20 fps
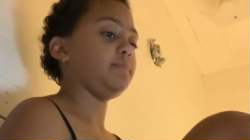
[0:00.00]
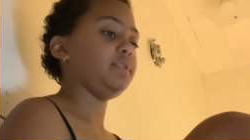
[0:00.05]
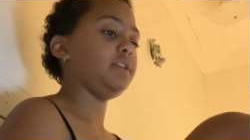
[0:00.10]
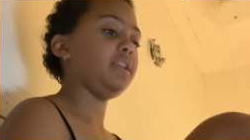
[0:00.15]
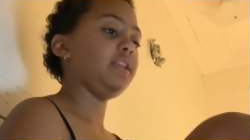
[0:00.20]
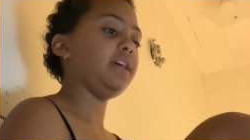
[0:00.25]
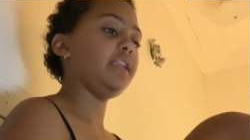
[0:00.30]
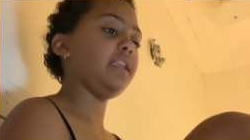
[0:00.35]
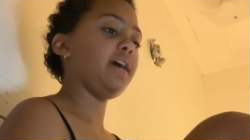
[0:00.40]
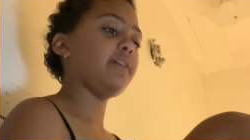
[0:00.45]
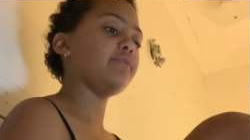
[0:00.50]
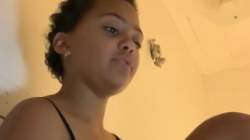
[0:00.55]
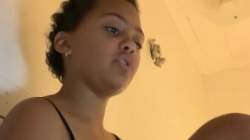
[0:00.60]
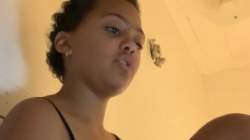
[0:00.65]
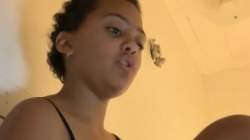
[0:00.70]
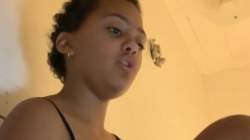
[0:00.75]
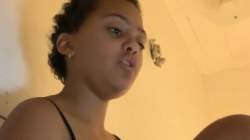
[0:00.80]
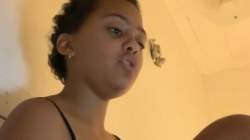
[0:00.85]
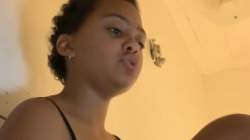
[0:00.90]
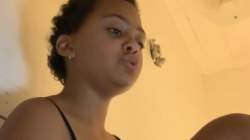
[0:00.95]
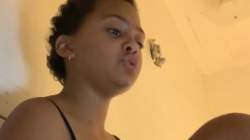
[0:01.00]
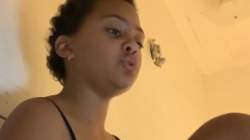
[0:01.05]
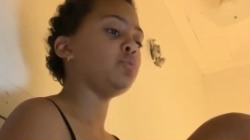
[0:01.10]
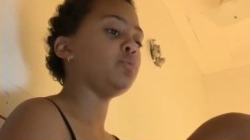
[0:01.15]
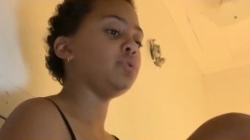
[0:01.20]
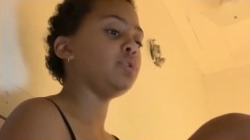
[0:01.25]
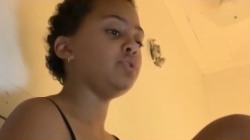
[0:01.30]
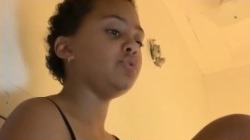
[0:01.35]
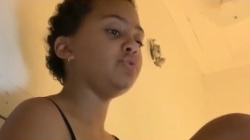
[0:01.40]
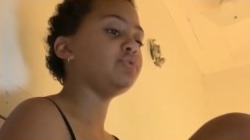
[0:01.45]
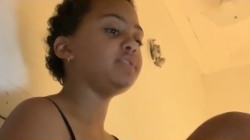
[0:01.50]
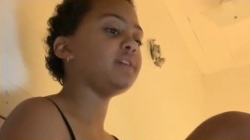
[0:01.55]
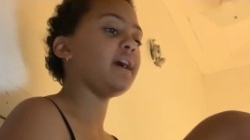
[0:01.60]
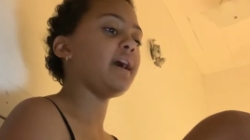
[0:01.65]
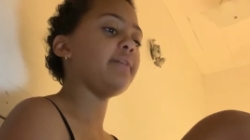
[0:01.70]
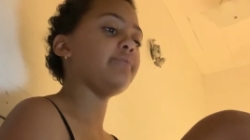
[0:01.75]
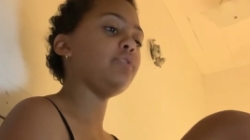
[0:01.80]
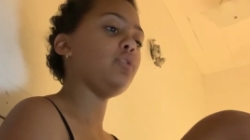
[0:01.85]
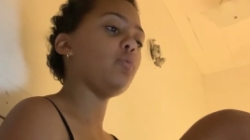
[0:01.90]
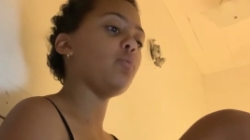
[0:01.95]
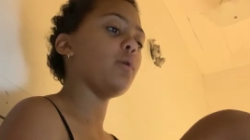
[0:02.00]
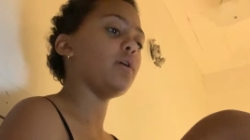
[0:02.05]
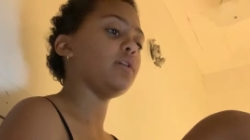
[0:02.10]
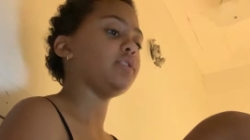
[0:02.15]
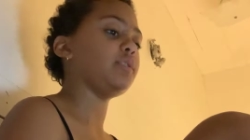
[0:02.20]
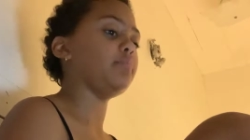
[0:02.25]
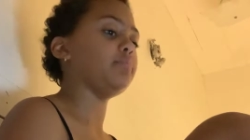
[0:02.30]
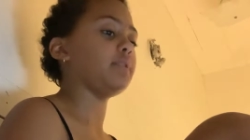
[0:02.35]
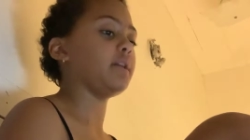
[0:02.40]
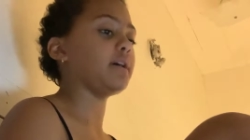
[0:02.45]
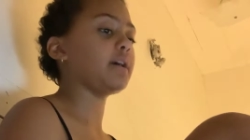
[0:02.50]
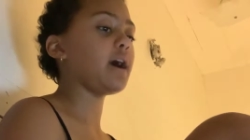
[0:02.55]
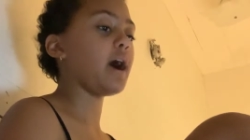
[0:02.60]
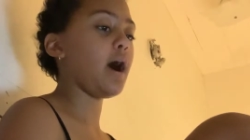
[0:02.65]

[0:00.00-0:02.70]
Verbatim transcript: didn't have a car, so we used to have to walk the block.